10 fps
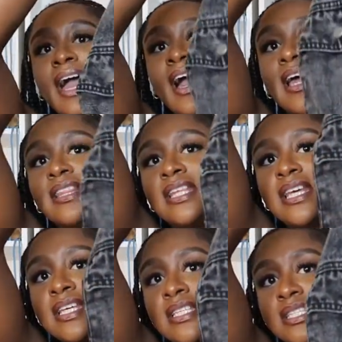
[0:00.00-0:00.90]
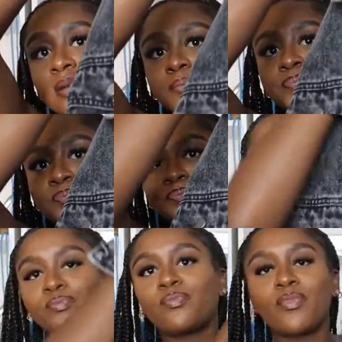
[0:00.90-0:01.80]
i got this
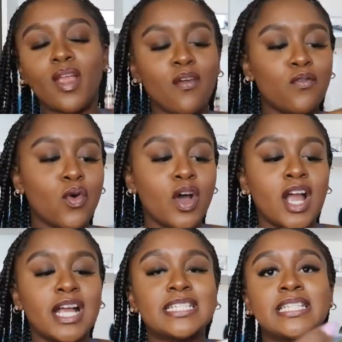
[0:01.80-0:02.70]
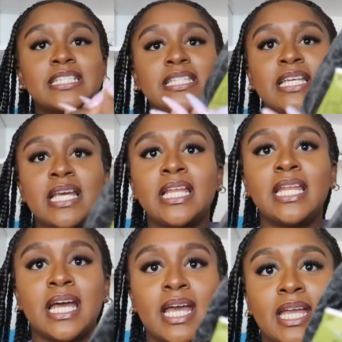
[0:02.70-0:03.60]
for
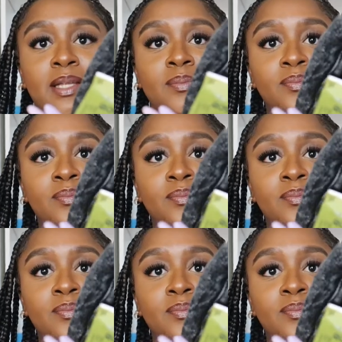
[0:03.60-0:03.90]
$16.99